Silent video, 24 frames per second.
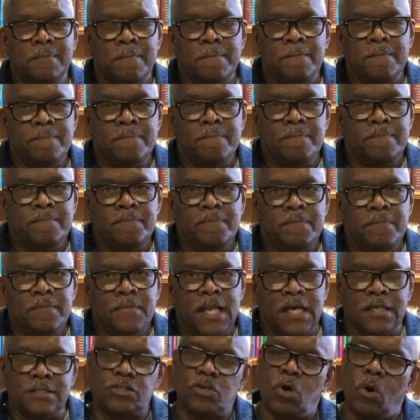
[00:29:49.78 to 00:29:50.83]
And so
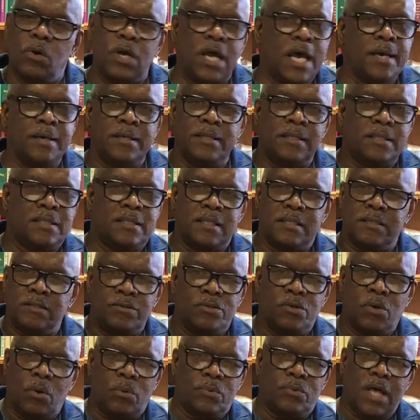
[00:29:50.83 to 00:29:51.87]
they
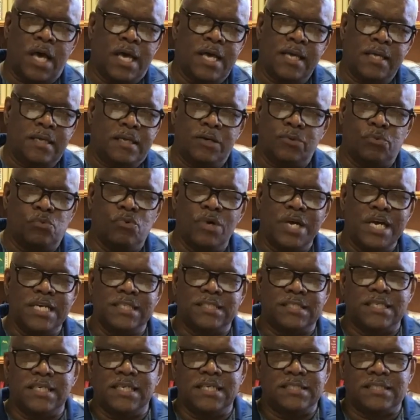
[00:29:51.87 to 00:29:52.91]
could reason and
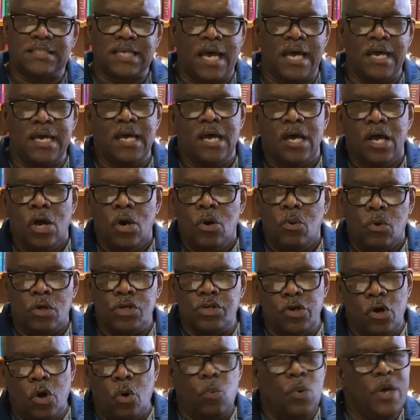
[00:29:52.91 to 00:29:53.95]
say, well, you know, we can
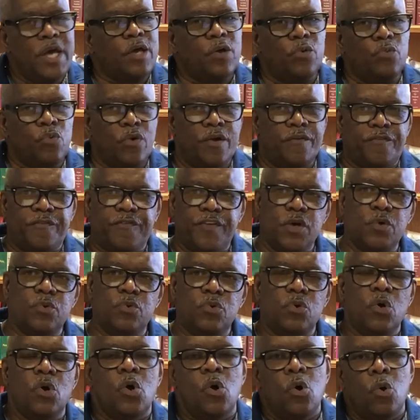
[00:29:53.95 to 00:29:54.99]
refute
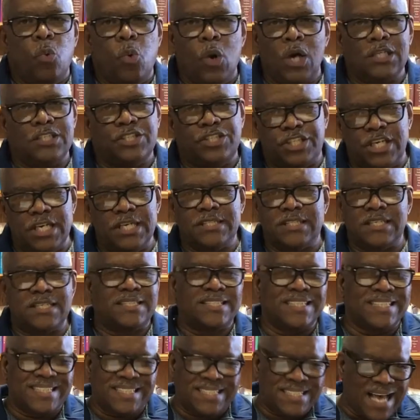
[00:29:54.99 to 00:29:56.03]
what Jesus is
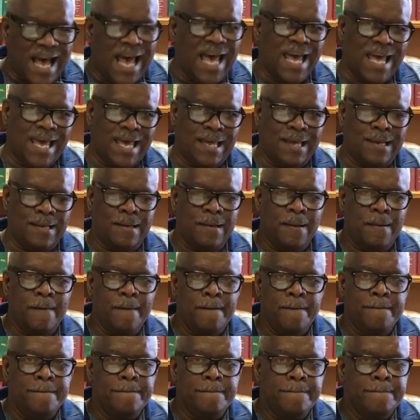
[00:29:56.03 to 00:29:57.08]
saying,
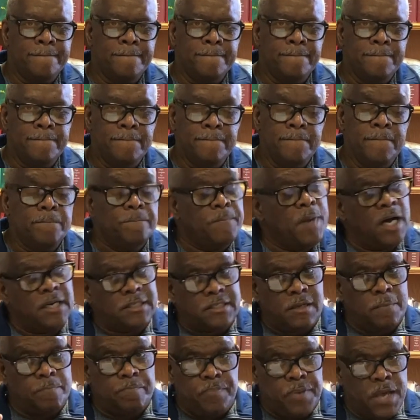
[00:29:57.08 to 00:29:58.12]
But the
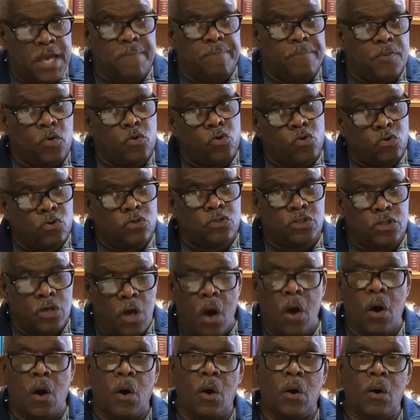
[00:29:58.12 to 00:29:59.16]
people who saw
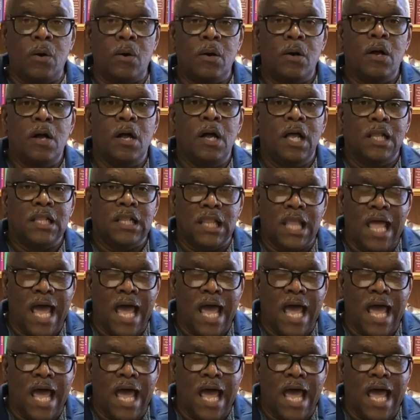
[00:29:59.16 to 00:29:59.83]
Lazarus